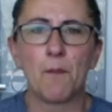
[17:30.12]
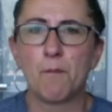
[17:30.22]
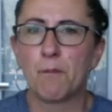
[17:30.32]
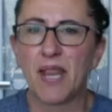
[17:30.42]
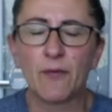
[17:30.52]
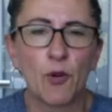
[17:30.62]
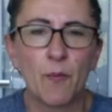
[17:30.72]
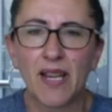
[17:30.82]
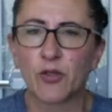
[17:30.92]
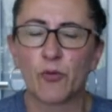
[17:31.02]
painful
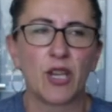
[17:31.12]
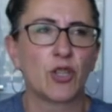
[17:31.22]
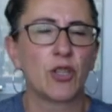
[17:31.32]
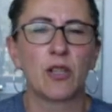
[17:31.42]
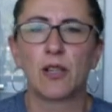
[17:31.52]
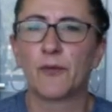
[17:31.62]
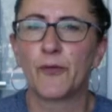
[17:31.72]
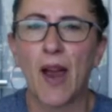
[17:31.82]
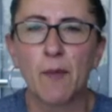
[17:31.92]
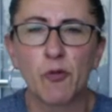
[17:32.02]
menstruation,
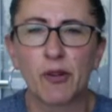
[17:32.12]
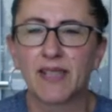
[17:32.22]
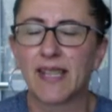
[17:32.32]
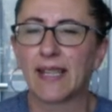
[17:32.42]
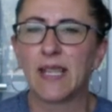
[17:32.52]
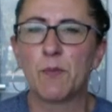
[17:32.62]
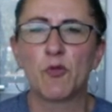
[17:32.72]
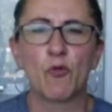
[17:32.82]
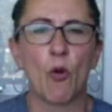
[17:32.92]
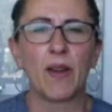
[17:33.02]
fibroids that keep
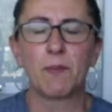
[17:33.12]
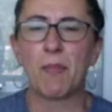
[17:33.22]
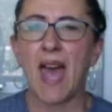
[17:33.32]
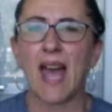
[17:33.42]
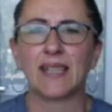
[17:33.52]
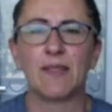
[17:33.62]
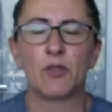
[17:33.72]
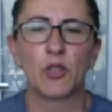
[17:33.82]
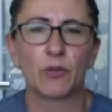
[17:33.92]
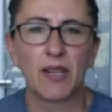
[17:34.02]
growing back even
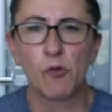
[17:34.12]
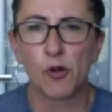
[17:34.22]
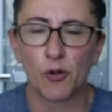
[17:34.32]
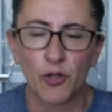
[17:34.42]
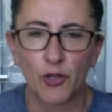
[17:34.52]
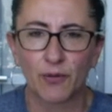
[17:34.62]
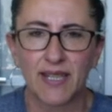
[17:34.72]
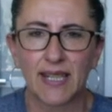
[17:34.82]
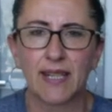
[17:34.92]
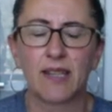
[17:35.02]
though they were,
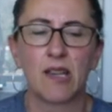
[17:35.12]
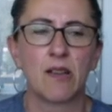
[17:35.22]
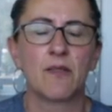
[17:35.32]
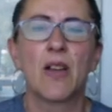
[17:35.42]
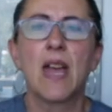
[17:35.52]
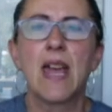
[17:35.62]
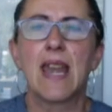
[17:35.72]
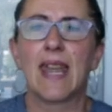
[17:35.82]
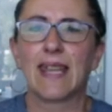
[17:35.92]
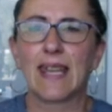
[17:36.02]
taken care of.
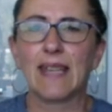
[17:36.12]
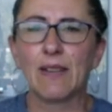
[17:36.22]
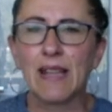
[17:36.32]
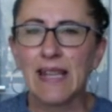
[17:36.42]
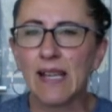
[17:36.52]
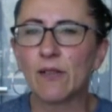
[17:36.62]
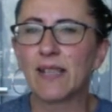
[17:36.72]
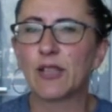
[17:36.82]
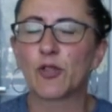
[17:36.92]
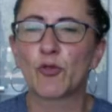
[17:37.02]
Like literally
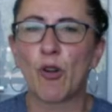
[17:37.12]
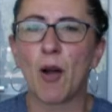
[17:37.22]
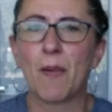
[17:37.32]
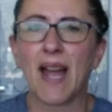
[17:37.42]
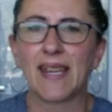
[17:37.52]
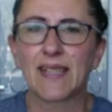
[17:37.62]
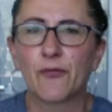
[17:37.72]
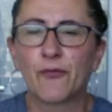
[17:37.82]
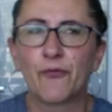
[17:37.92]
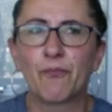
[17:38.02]
the trauma is
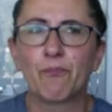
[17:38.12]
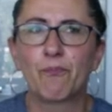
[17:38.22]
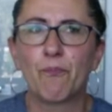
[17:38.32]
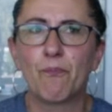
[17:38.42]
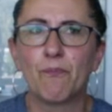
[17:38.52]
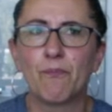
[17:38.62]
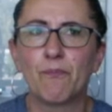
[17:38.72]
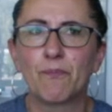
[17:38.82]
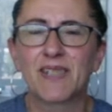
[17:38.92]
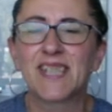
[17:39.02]

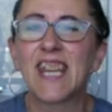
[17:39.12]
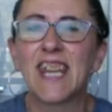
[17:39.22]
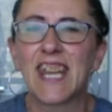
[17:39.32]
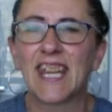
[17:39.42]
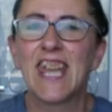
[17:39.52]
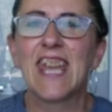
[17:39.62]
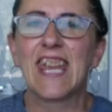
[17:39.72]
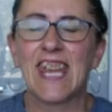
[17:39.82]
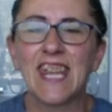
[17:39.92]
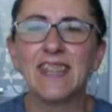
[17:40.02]
sitting
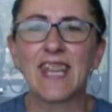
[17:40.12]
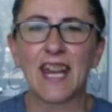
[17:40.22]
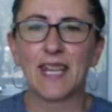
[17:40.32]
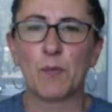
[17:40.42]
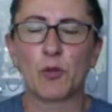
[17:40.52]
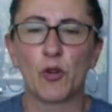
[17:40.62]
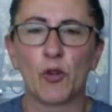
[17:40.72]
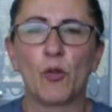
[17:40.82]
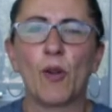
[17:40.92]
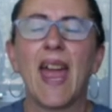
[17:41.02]
in that hip
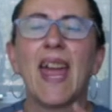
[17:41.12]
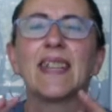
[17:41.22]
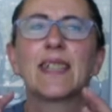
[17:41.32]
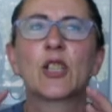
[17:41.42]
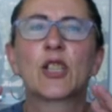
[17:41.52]
girdle and